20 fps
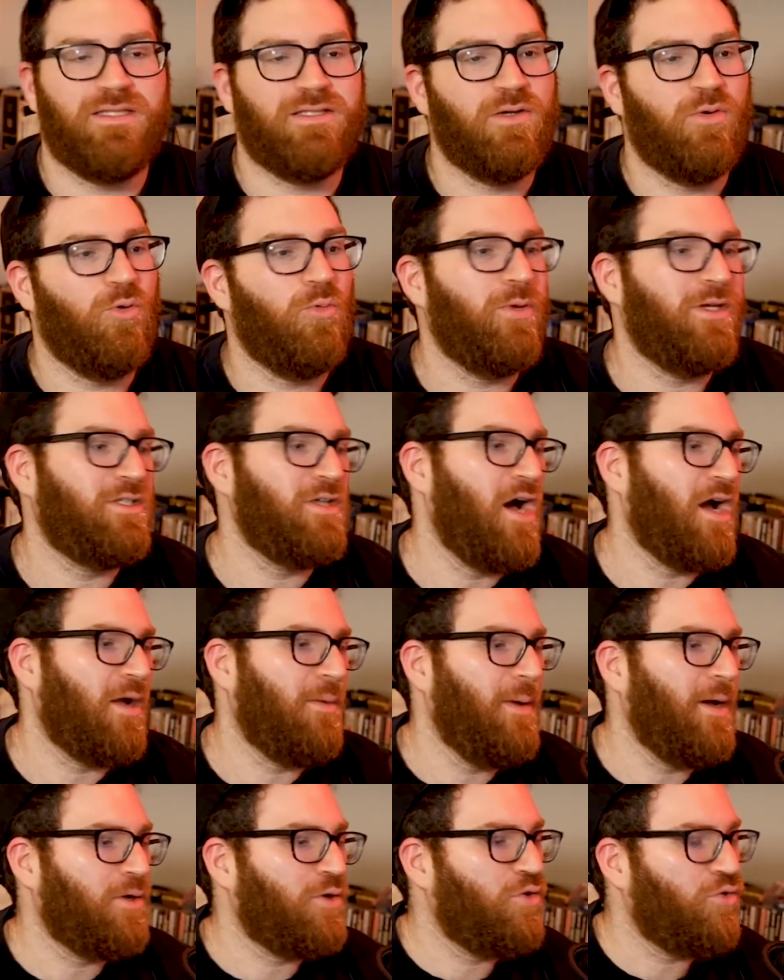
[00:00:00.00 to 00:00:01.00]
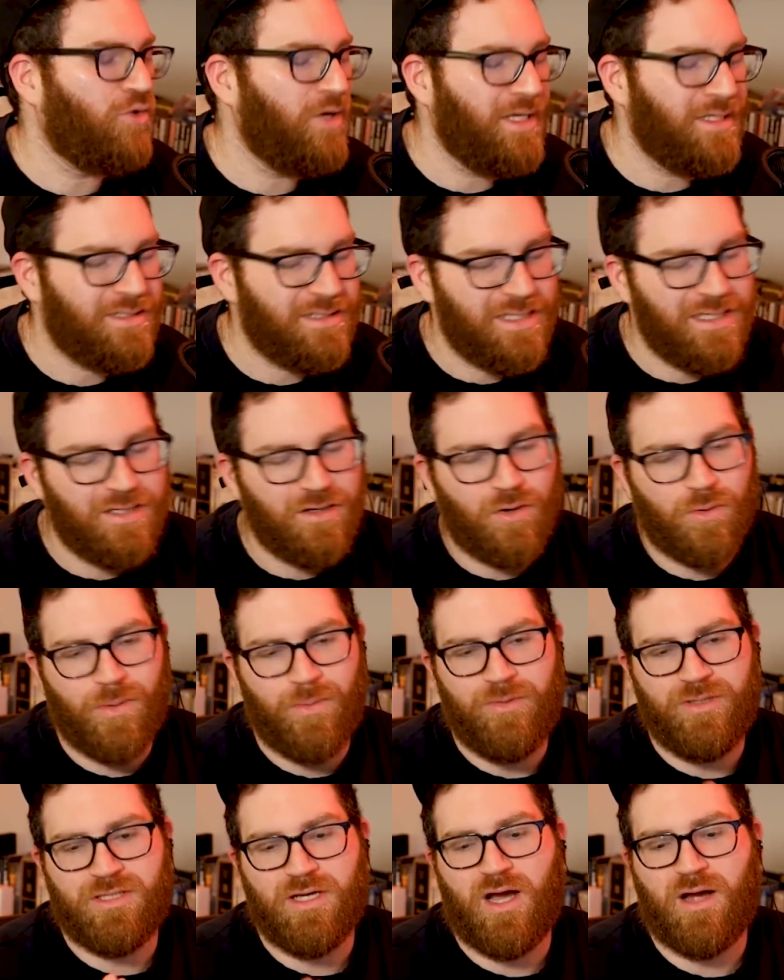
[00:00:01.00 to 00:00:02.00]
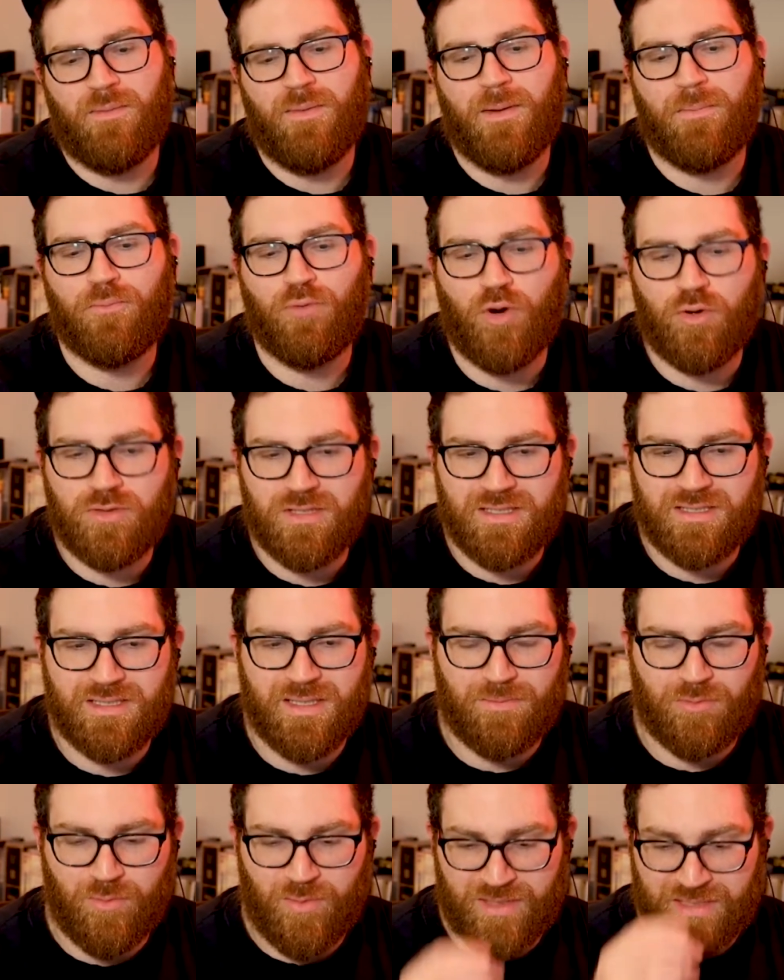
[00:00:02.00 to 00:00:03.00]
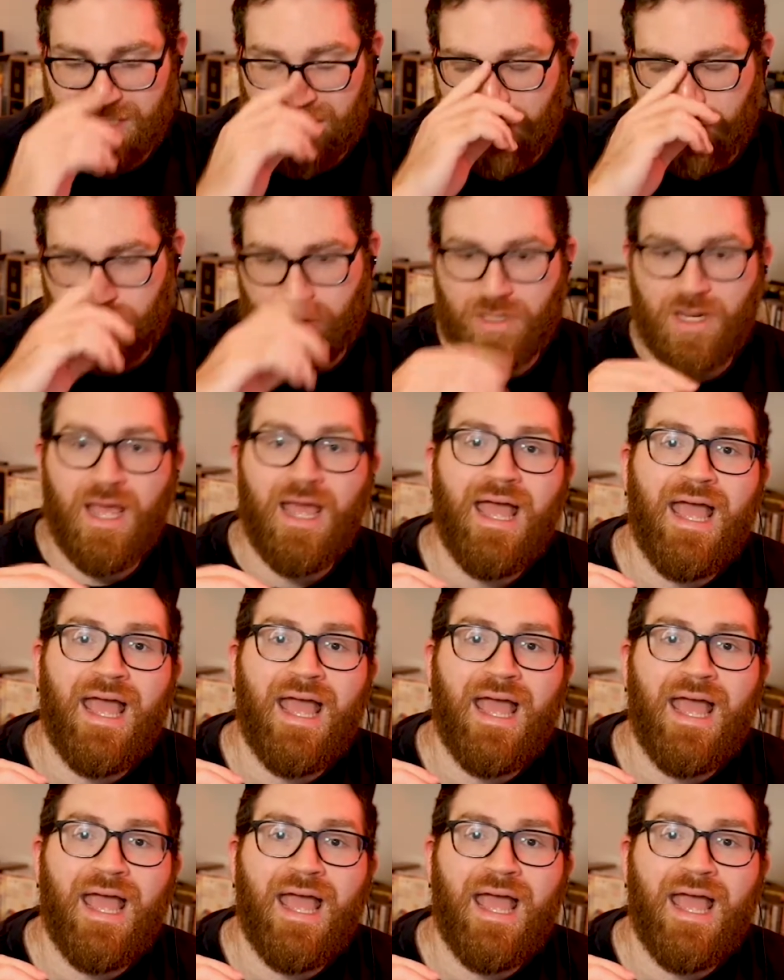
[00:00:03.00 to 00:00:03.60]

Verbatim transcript: So when we talk about creatine or when we talk about protein supplementation,